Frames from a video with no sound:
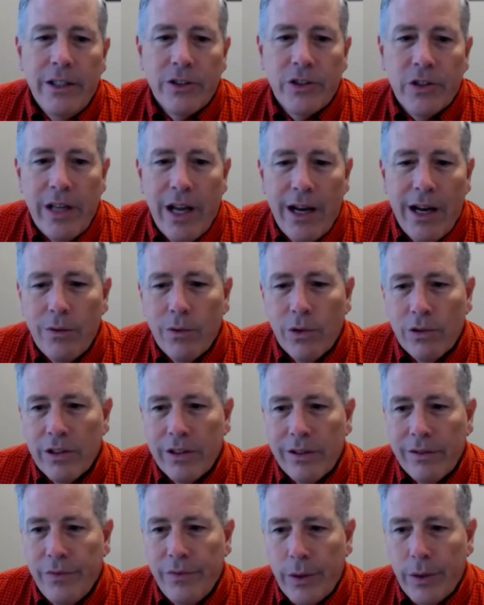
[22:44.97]
So now we're
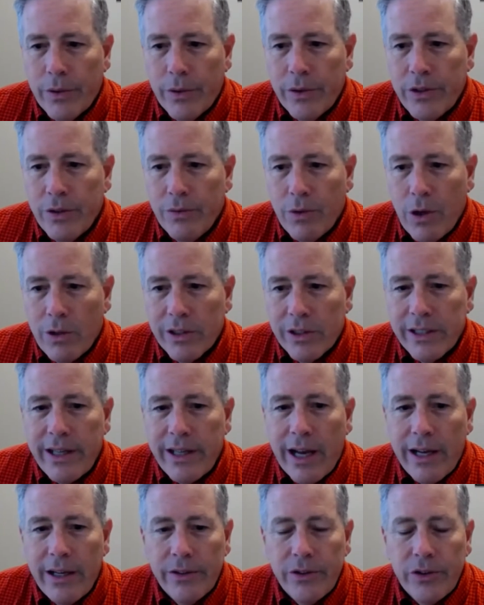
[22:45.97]
looking forward to rolling
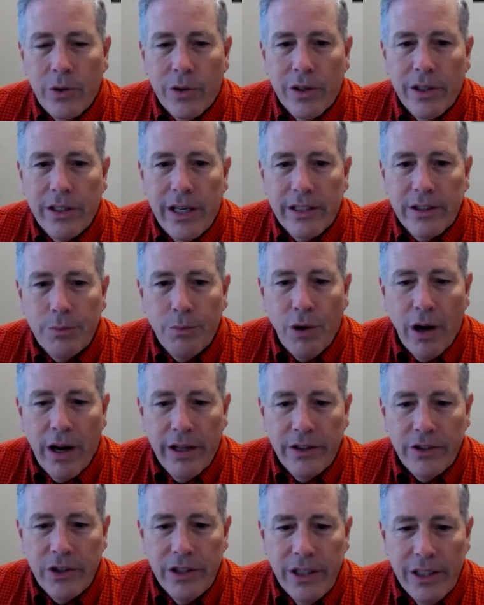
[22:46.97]
it out to our next
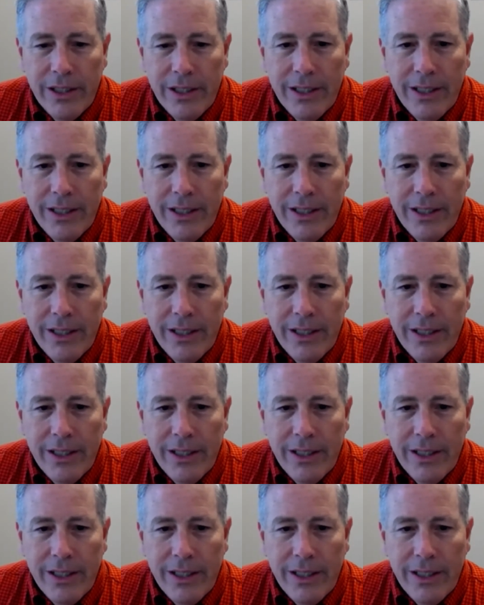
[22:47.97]
branch,